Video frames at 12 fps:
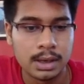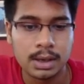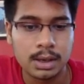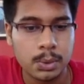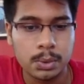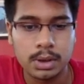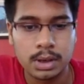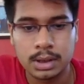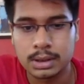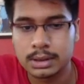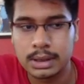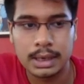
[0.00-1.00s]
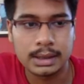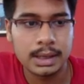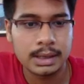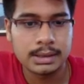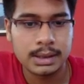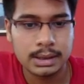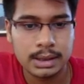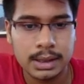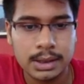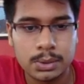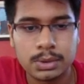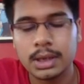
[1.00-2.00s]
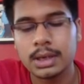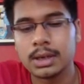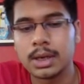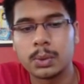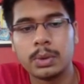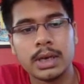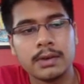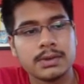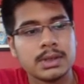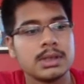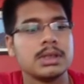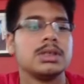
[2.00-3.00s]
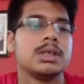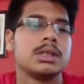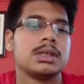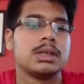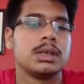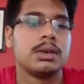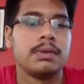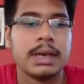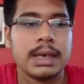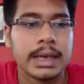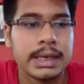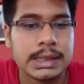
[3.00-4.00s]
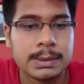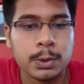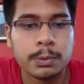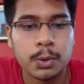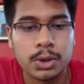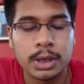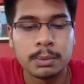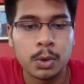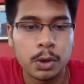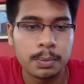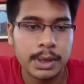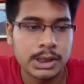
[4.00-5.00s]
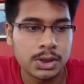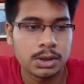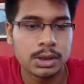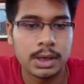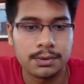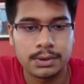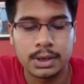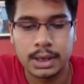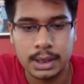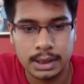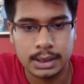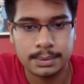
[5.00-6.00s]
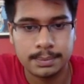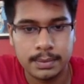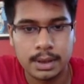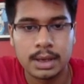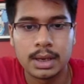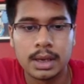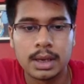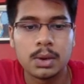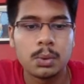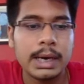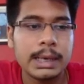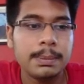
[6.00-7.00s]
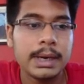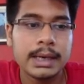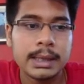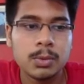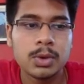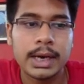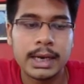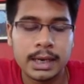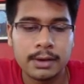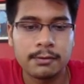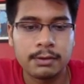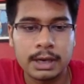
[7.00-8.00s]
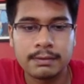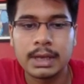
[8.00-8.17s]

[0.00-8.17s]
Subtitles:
Like there is nothing to think here. Queen f6 is just a very nice move, putting more pressure on the f3 knight. White played the move knight f5.